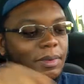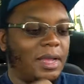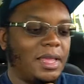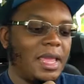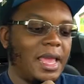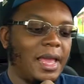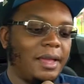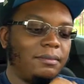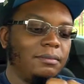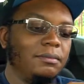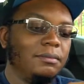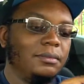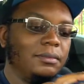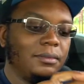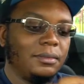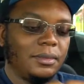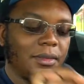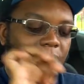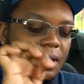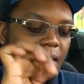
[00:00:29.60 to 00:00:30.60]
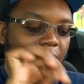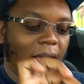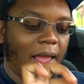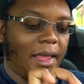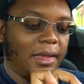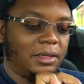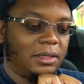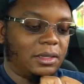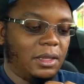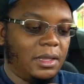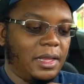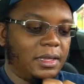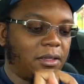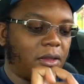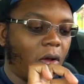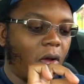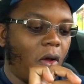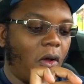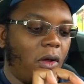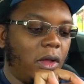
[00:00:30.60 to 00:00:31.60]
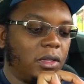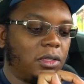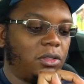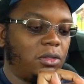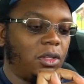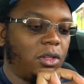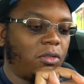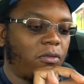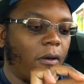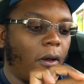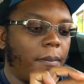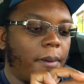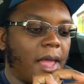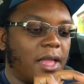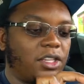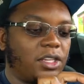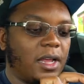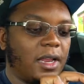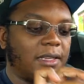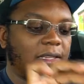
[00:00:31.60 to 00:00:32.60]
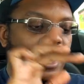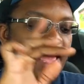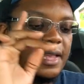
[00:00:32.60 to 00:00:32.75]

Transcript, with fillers: But yeah. All right, so let's go on to the throwback challenge.